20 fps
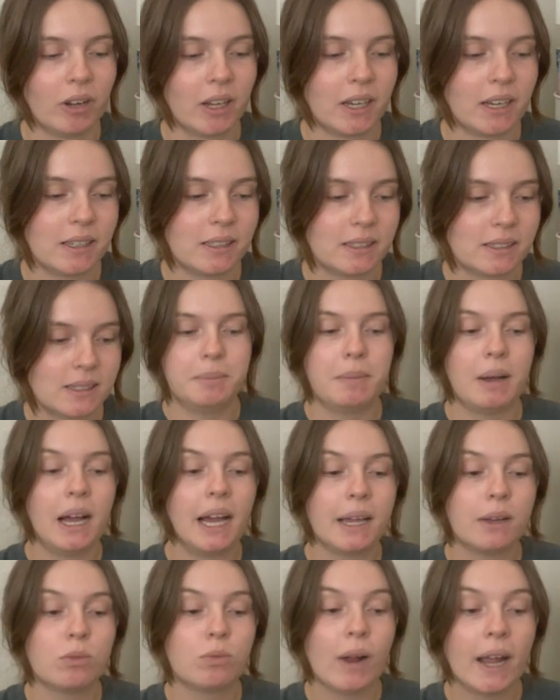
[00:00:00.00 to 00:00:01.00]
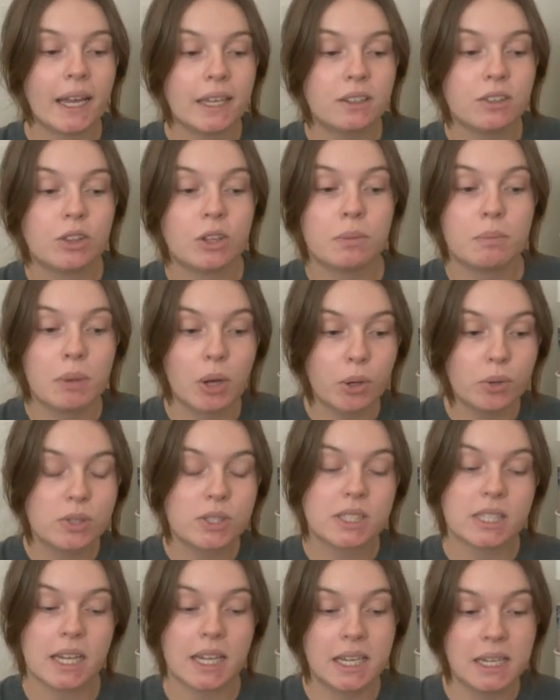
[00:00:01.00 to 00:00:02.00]
it is. I read the
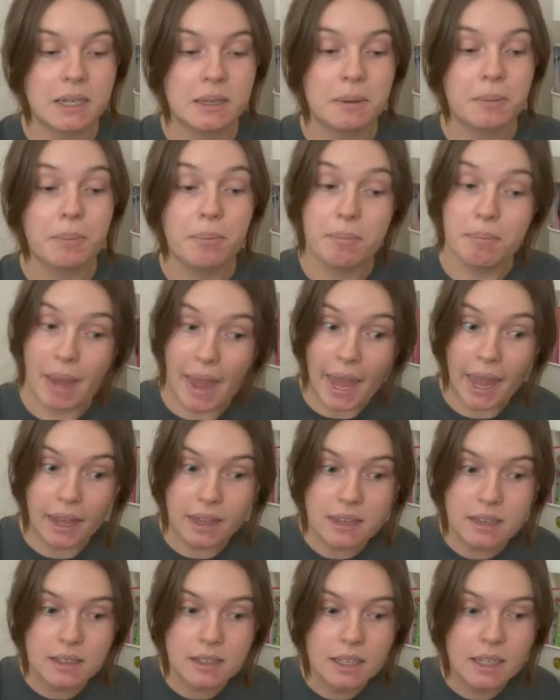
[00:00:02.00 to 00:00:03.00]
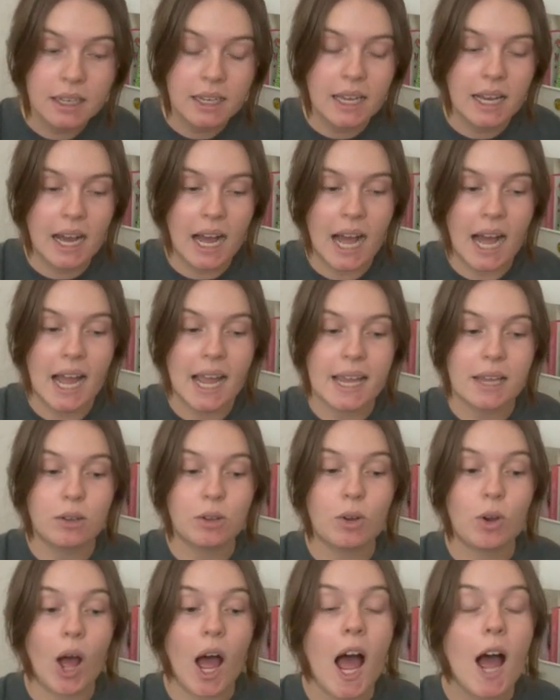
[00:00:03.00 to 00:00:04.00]
most in May.
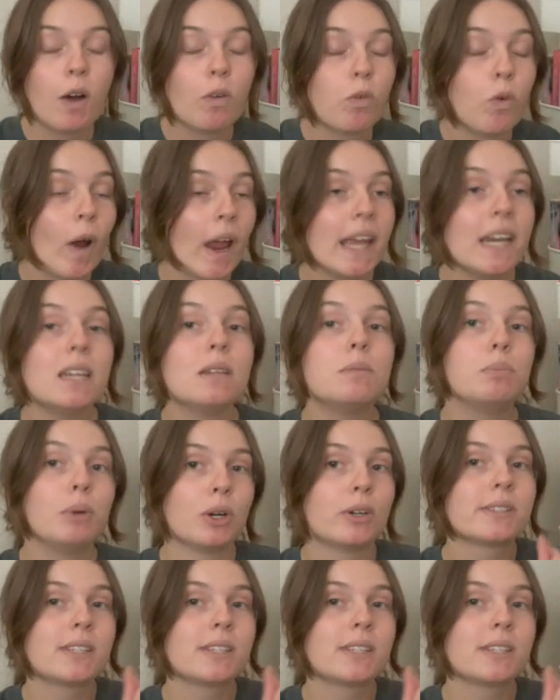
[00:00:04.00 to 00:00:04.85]
I rated books